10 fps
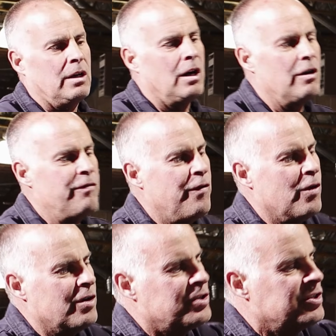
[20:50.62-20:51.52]
all
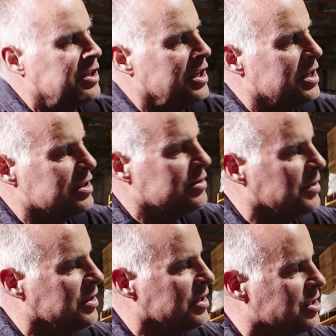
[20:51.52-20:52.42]
4 skins
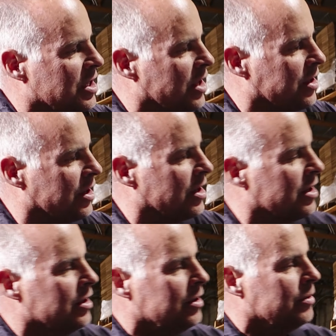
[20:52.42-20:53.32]
with each
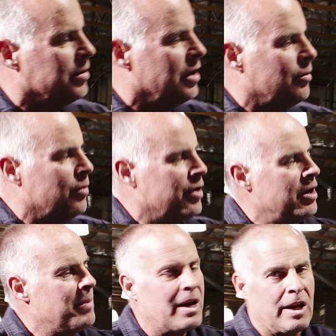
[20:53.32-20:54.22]
other. We're not
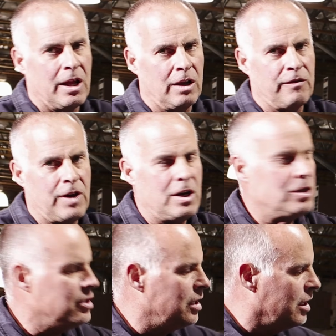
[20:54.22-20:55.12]
worried about
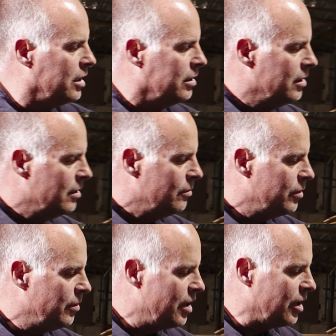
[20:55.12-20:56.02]
elevation.
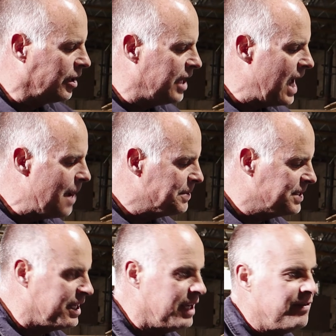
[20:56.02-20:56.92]
We want our
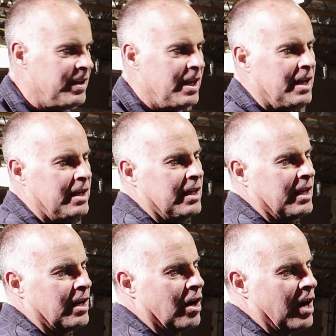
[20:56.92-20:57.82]
gaps even
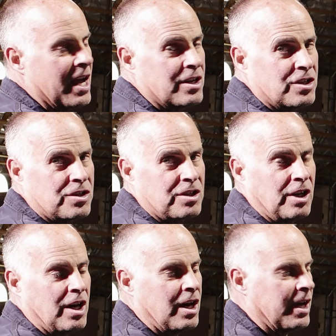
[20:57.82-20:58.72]
and our edges
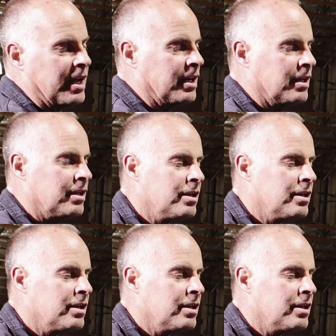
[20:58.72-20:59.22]
aligned.